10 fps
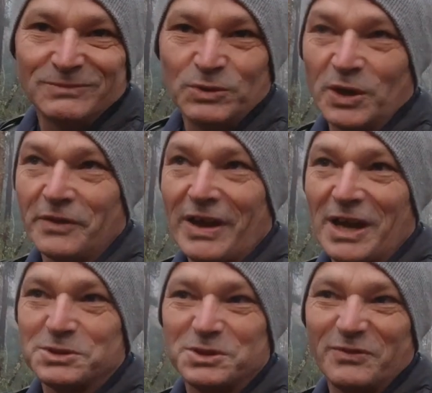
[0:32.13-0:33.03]
work have
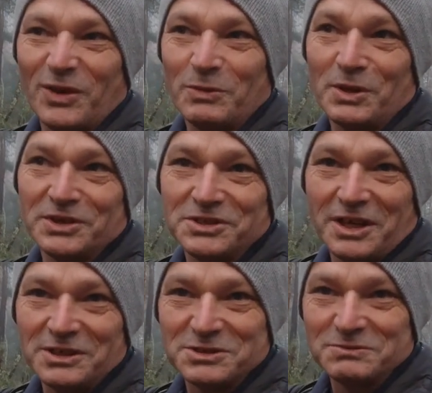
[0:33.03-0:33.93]
asked if I wanted to
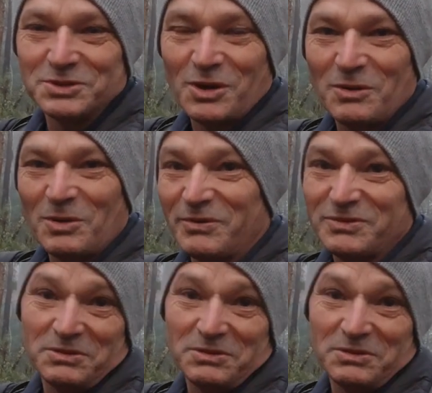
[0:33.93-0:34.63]
take some time off.